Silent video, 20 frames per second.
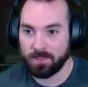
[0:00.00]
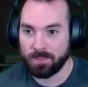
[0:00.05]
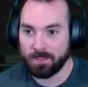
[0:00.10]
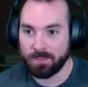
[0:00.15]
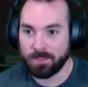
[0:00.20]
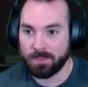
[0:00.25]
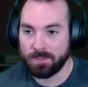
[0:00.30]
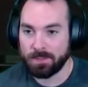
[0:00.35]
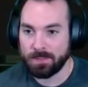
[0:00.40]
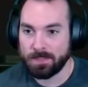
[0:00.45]

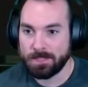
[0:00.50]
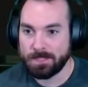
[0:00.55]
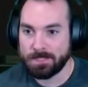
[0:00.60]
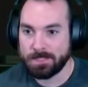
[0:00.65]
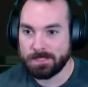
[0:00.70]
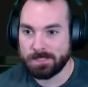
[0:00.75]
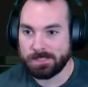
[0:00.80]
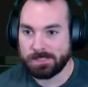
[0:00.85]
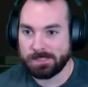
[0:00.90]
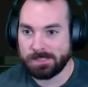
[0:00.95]
Your game is so
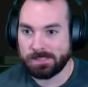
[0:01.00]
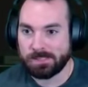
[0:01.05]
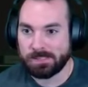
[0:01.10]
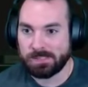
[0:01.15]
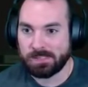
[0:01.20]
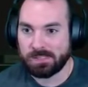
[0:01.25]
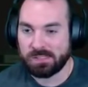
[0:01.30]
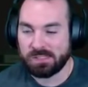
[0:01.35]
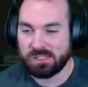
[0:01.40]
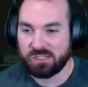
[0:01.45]
much darker
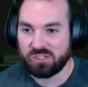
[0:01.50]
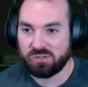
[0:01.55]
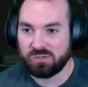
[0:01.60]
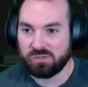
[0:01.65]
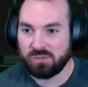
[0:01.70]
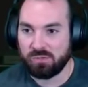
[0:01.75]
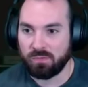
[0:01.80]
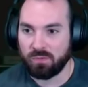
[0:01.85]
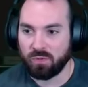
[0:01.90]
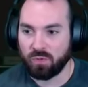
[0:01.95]
than mine for some
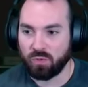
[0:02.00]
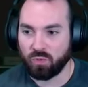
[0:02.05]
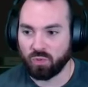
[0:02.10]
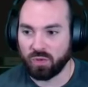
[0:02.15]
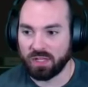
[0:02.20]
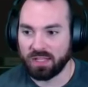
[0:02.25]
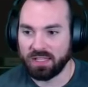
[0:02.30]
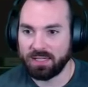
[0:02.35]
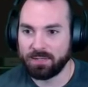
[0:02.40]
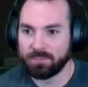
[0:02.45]
reason.
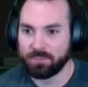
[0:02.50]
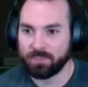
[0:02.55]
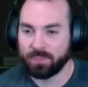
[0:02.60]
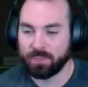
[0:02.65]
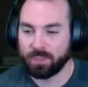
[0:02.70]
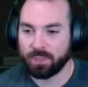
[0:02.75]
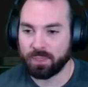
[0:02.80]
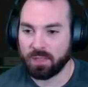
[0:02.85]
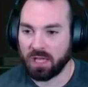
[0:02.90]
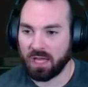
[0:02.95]
Really?
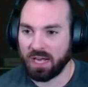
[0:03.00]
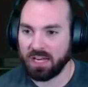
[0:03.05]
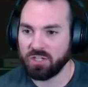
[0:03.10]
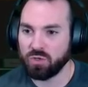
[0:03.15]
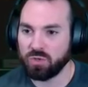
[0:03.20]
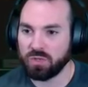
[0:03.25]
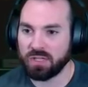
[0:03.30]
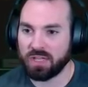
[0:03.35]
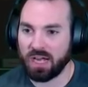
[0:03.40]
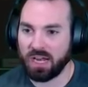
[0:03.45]
Can I do?
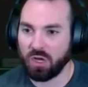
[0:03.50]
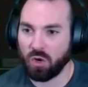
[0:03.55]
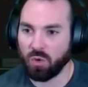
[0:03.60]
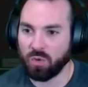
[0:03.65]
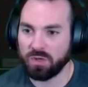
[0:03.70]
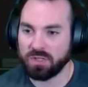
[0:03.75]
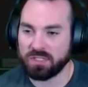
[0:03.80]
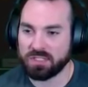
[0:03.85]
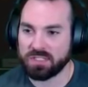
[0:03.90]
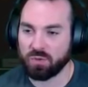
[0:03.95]
Yeah. Can I go
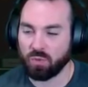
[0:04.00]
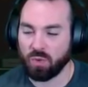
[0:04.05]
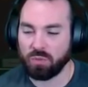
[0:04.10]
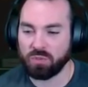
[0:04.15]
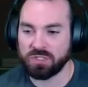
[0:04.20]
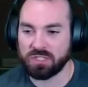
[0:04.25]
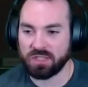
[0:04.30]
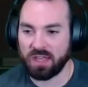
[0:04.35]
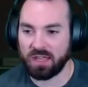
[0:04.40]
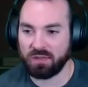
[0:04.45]
into what
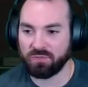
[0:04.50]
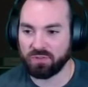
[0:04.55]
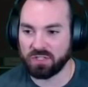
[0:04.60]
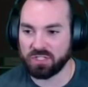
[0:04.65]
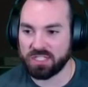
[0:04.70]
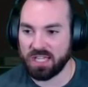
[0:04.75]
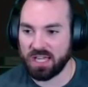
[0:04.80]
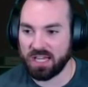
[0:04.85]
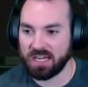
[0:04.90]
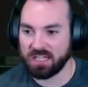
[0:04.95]
was the thing for the
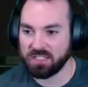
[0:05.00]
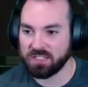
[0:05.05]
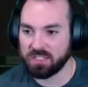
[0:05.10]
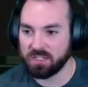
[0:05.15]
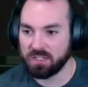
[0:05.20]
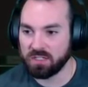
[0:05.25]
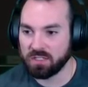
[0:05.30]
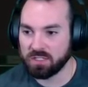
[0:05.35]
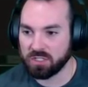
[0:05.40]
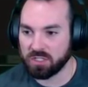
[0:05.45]
settings?
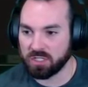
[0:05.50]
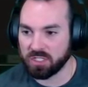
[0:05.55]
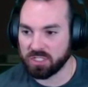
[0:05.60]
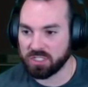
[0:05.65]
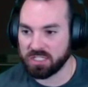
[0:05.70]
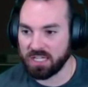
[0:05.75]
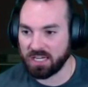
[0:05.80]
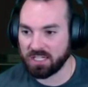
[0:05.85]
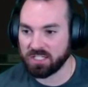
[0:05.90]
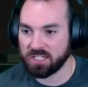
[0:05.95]
The
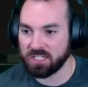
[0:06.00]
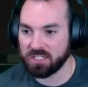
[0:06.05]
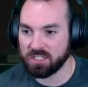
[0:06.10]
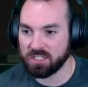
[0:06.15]
sextant?